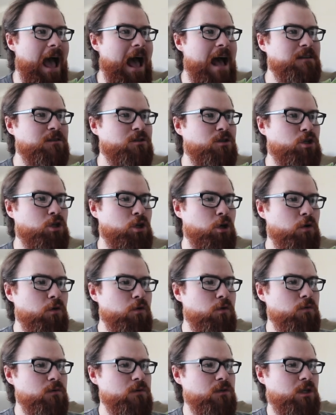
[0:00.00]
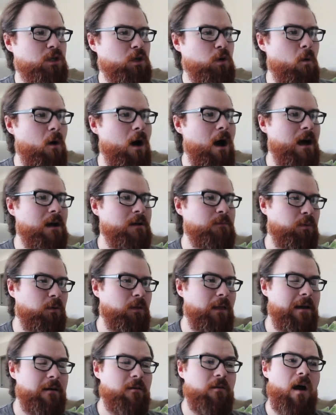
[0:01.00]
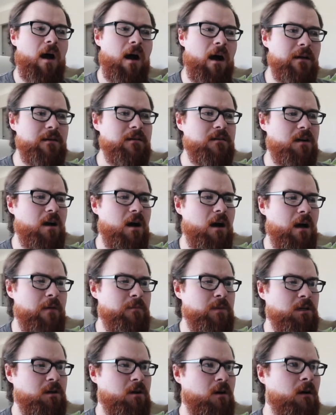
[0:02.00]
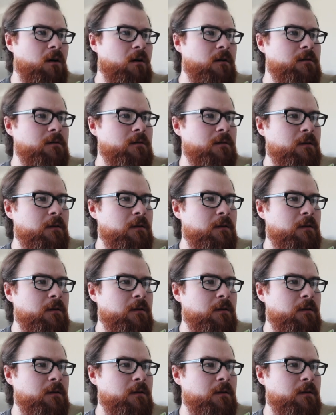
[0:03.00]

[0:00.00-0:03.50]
as Toon Squad player uncommon card,